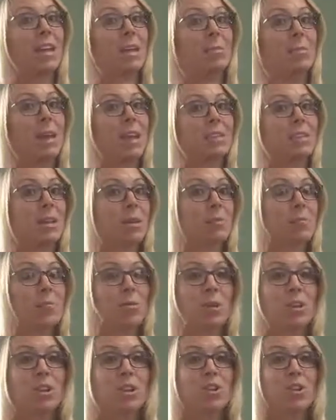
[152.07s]
get them packed up
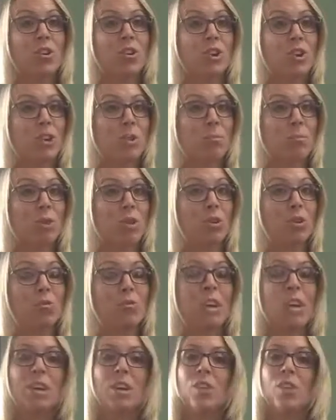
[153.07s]
for when you're going to move.